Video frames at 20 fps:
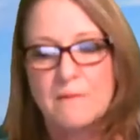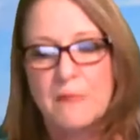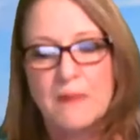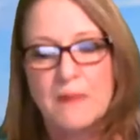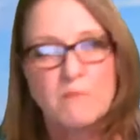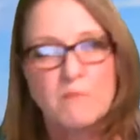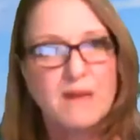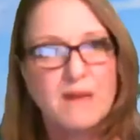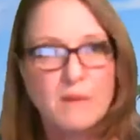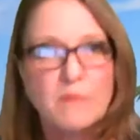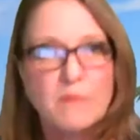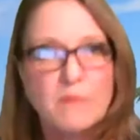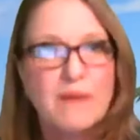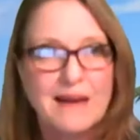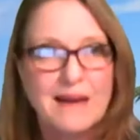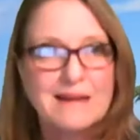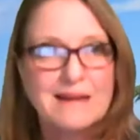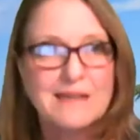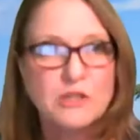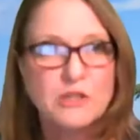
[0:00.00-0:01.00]
maybe
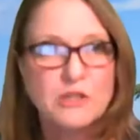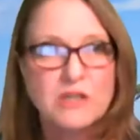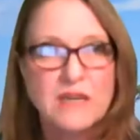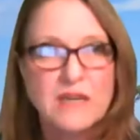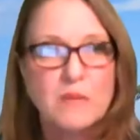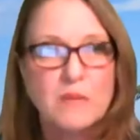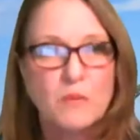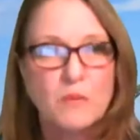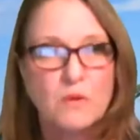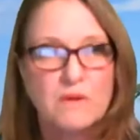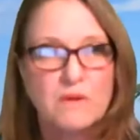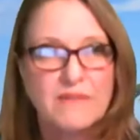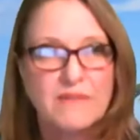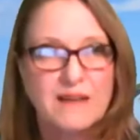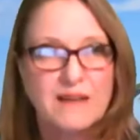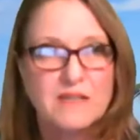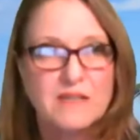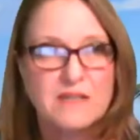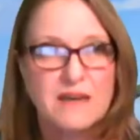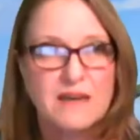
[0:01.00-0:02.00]
battling to keep all of
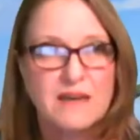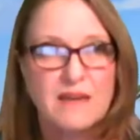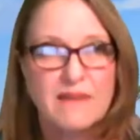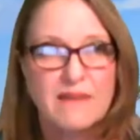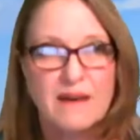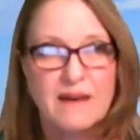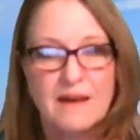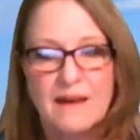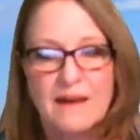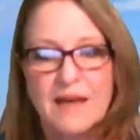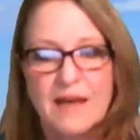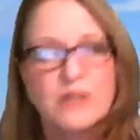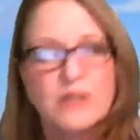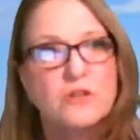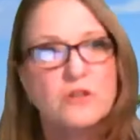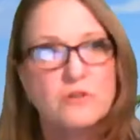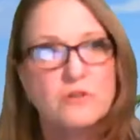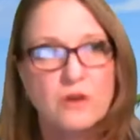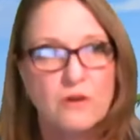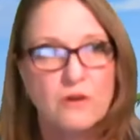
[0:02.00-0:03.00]
that together. And
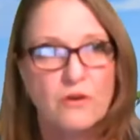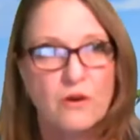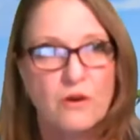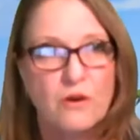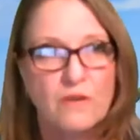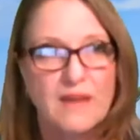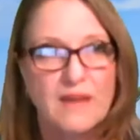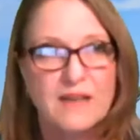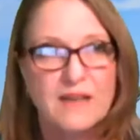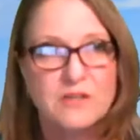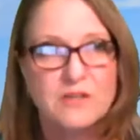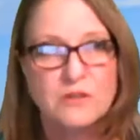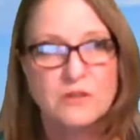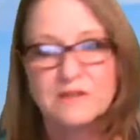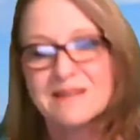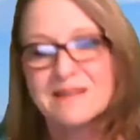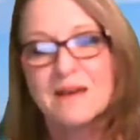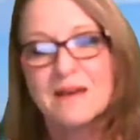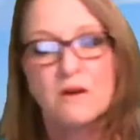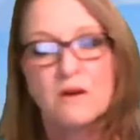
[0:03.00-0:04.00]
you don't know that
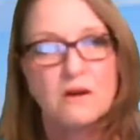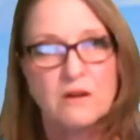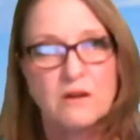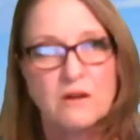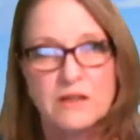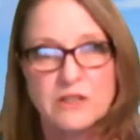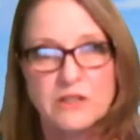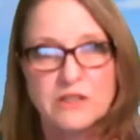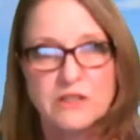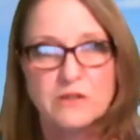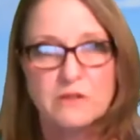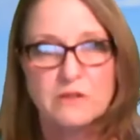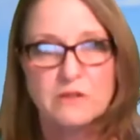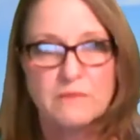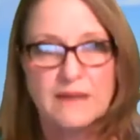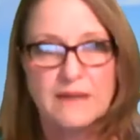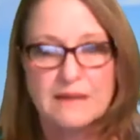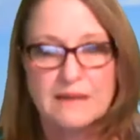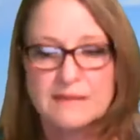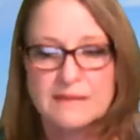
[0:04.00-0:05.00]
because they're not going to
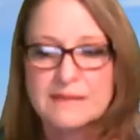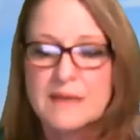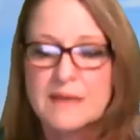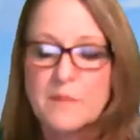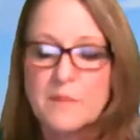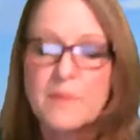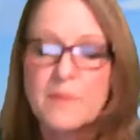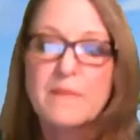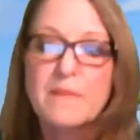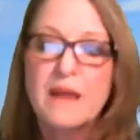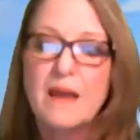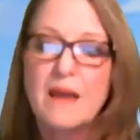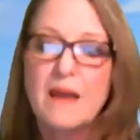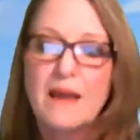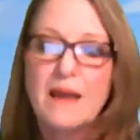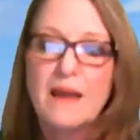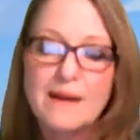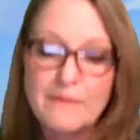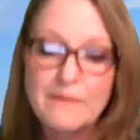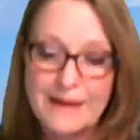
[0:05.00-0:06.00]
let it slip.
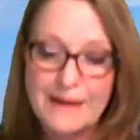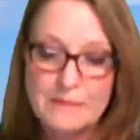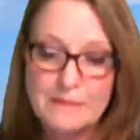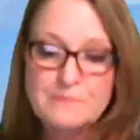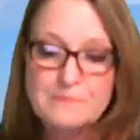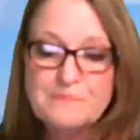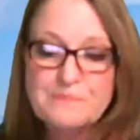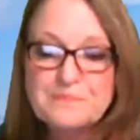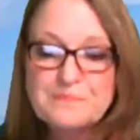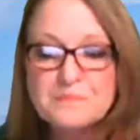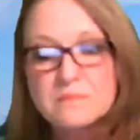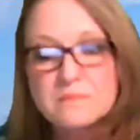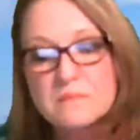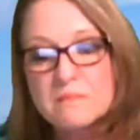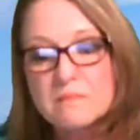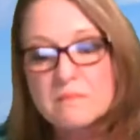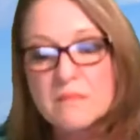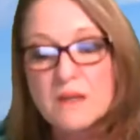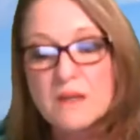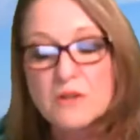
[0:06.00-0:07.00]
Anyway,
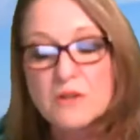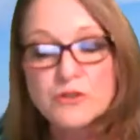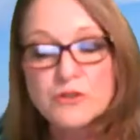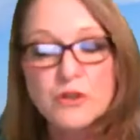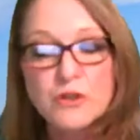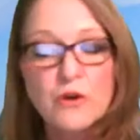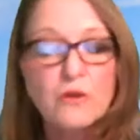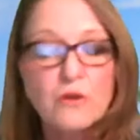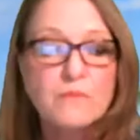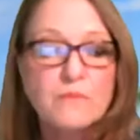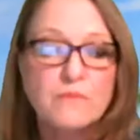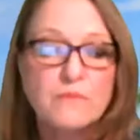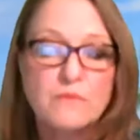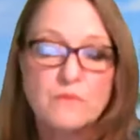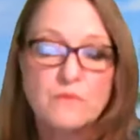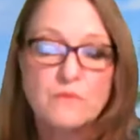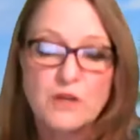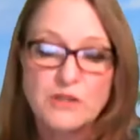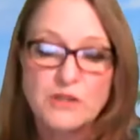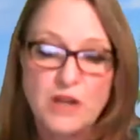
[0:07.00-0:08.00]
so
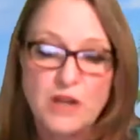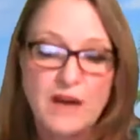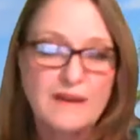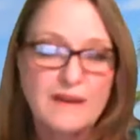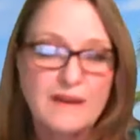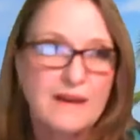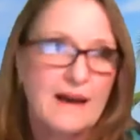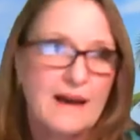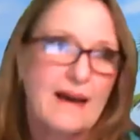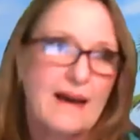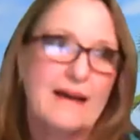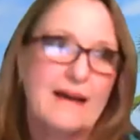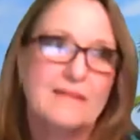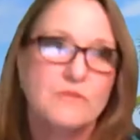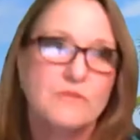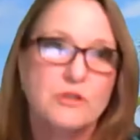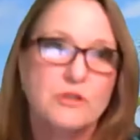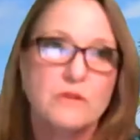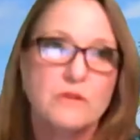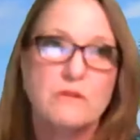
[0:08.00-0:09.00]
Roseanne and I
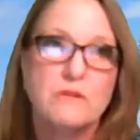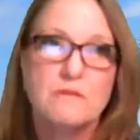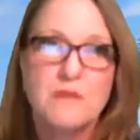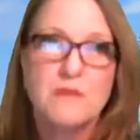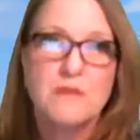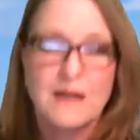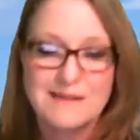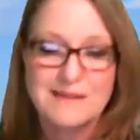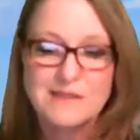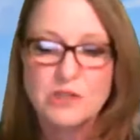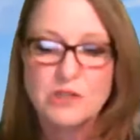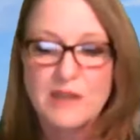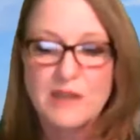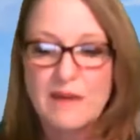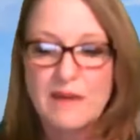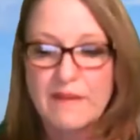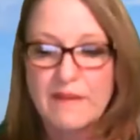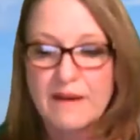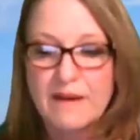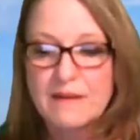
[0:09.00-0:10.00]
do lots
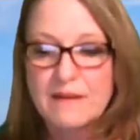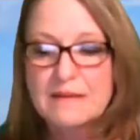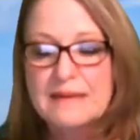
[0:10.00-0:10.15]
together.